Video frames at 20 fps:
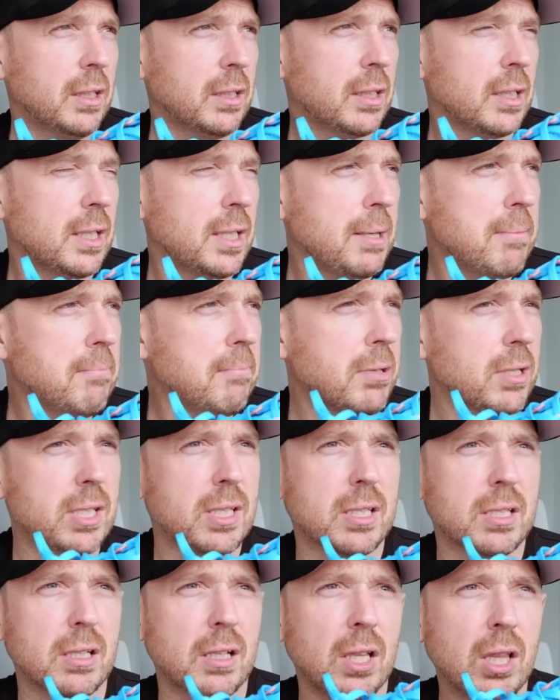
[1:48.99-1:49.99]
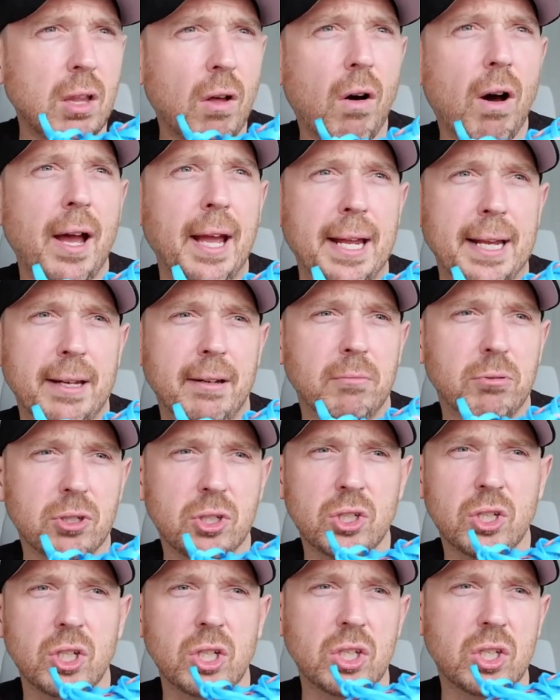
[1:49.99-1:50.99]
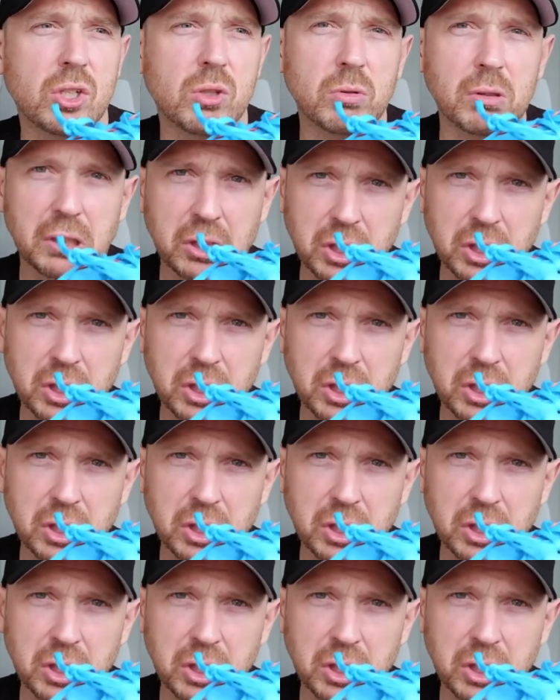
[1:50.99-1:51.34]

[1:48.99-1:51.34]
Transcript: The Nimbus line was just sort